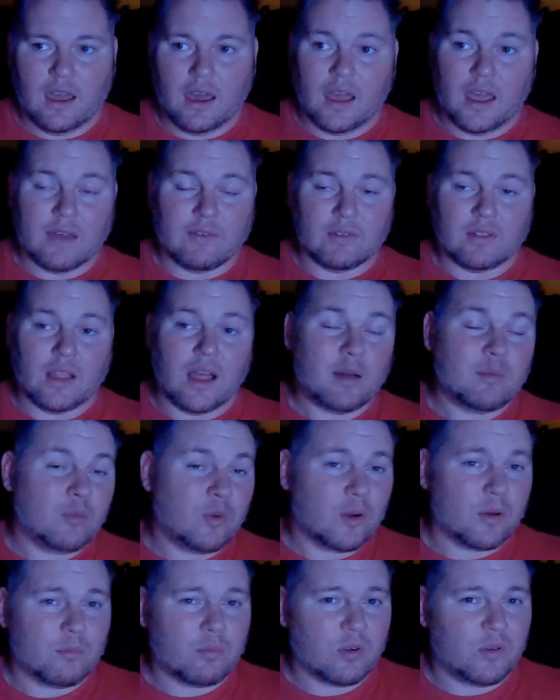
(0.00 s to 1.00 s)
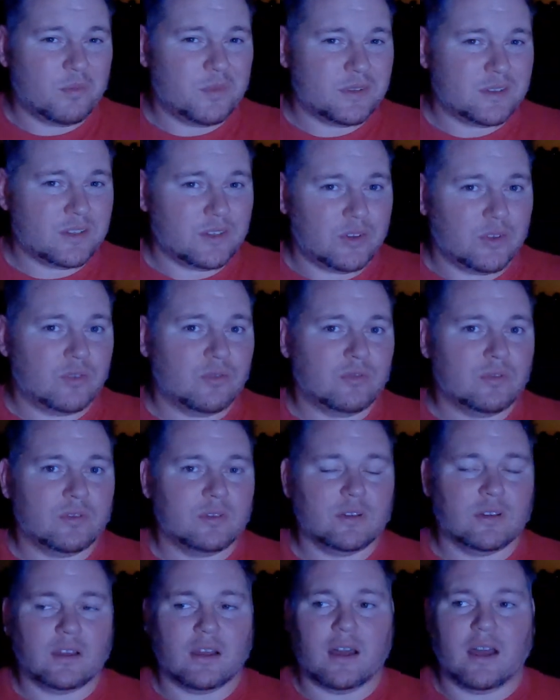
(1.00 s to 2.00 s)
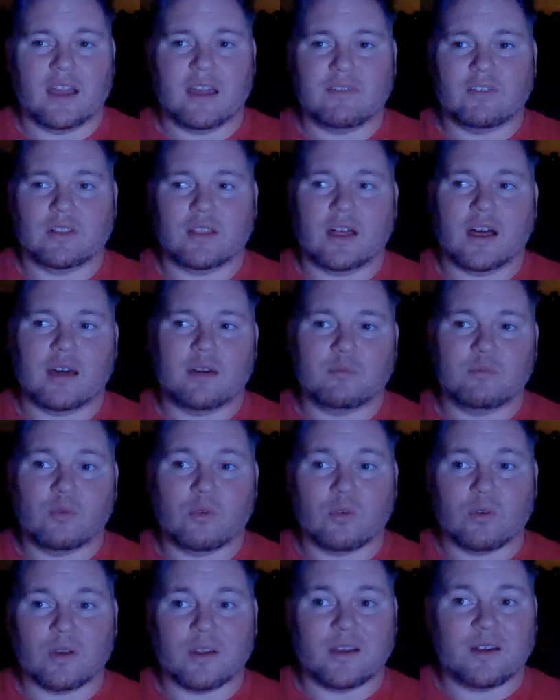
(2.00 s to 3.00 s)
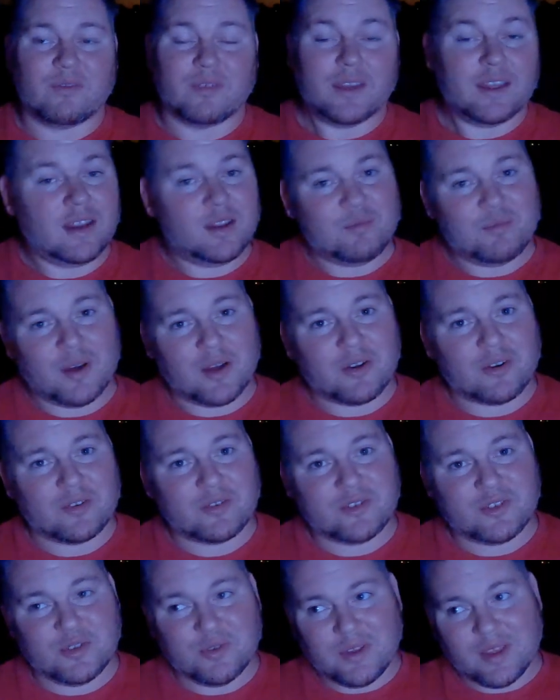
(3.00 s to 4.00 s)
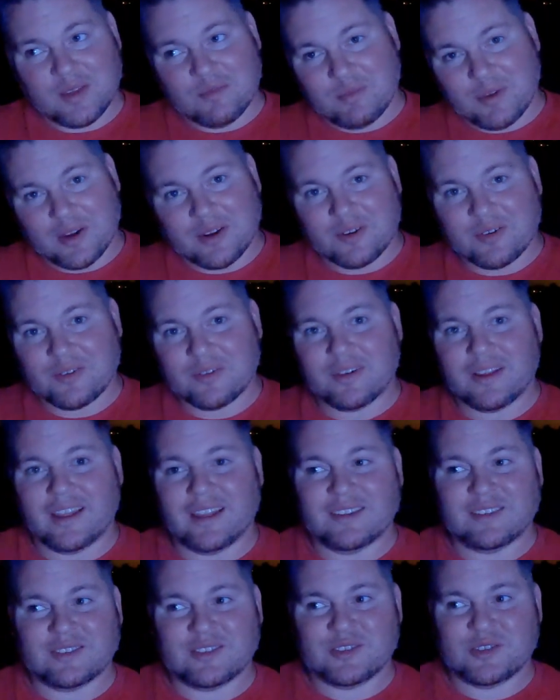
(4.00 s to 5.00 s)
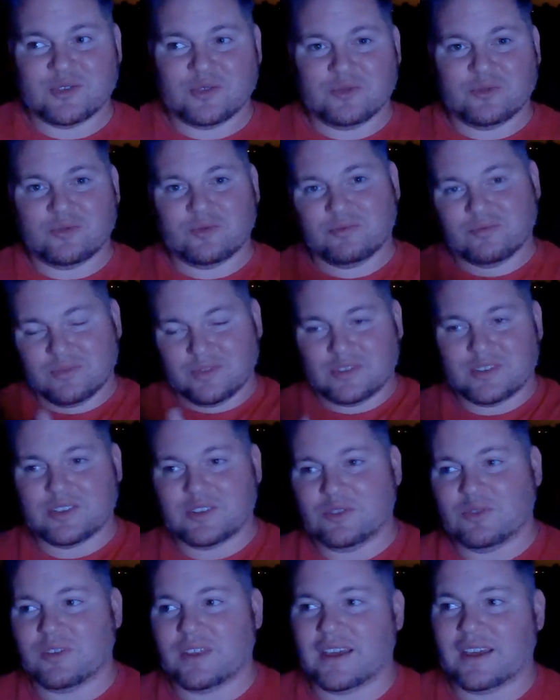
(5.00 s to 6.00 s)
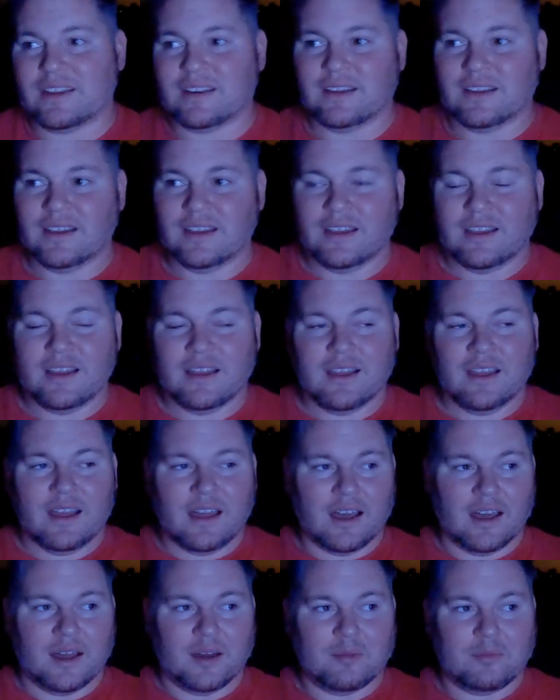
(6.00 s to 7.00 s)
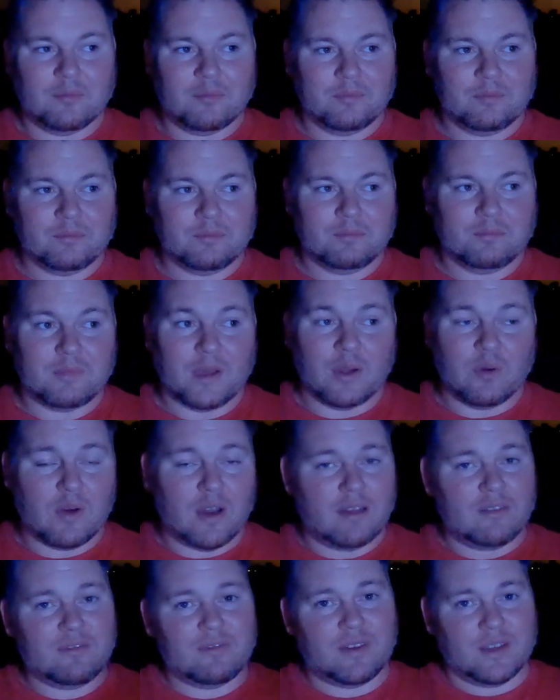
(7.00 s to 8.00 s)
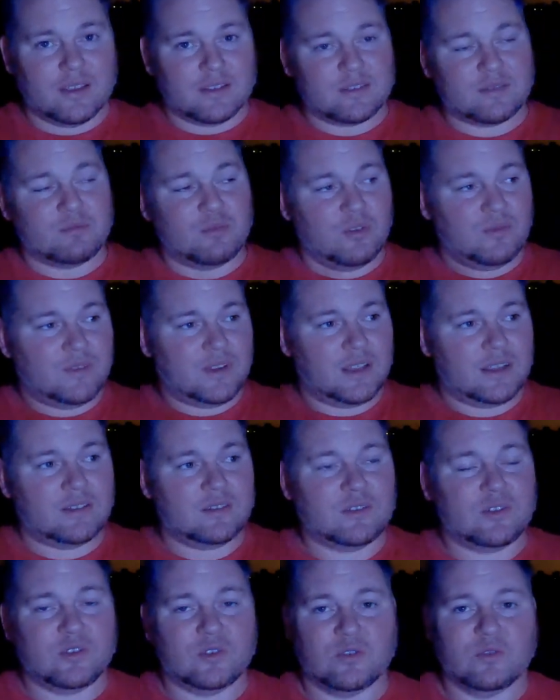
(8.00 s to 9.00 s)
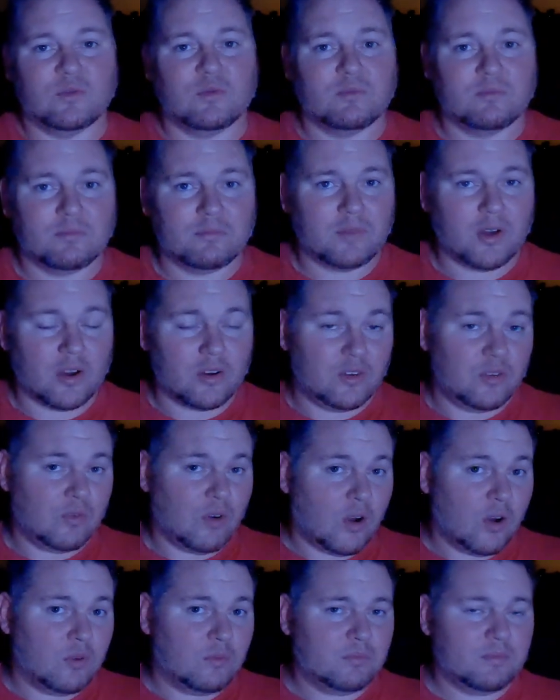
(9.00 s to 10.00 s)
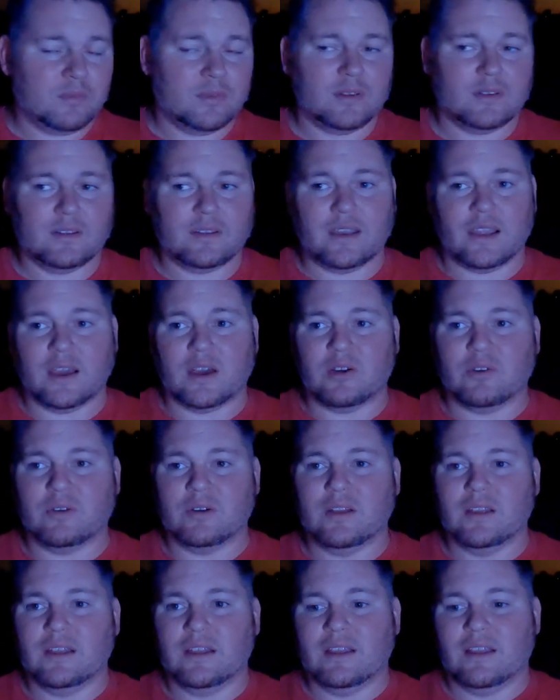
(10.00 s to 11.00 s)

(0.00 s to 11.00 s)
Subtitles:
I have a lot more improvement to do. I have a lot more of getting better to get better, and to do that. My wife has moved into our new home now,